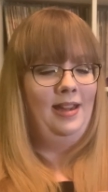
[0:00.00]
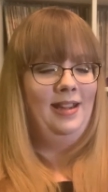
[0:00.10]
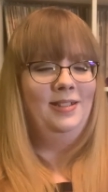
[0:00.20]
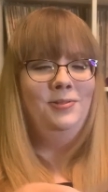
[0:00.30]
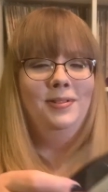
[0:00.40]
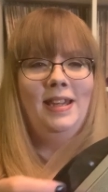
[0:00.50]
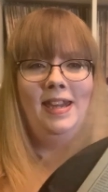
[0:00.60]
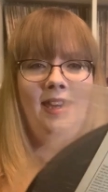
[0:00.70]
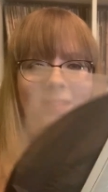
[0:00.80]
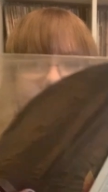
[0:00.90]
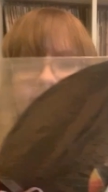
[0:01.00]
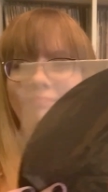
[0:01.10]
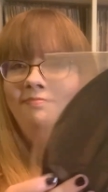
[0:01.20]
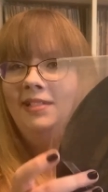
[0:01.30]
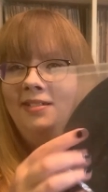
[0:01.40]
I don't like,
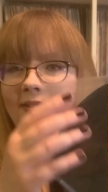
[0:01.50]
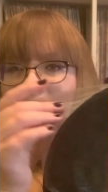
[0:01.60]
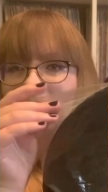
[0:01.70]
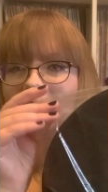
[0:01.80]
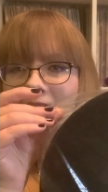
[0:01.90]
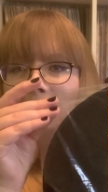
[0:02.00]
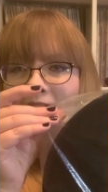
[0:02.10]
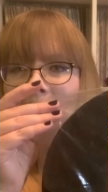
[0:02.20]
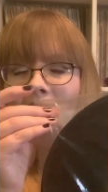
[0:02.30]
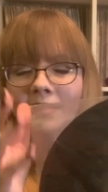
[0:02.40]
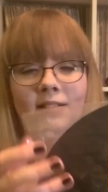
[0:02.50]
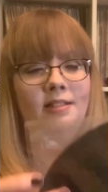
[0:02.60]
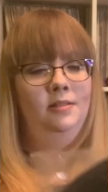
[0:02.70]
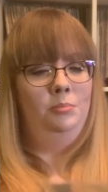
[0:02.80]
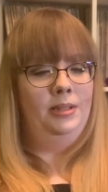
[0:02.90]
I don't like the
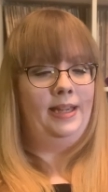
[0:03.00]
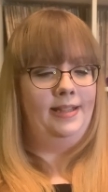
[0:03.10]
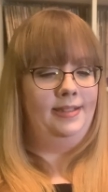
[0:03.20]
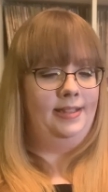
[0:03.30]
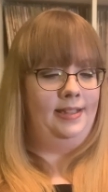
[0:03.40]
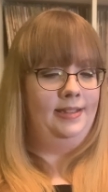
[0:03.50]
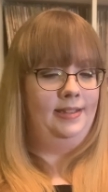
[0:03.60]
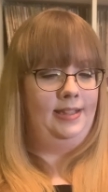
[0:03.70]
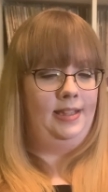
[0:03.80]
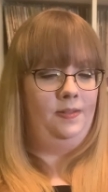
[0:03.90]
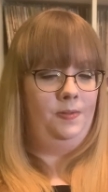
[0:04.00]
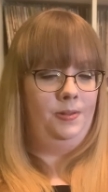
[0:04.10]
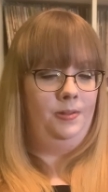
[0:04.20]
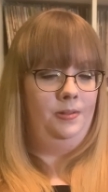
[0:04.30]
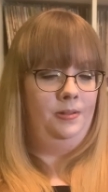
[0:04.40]
plastic sleeves.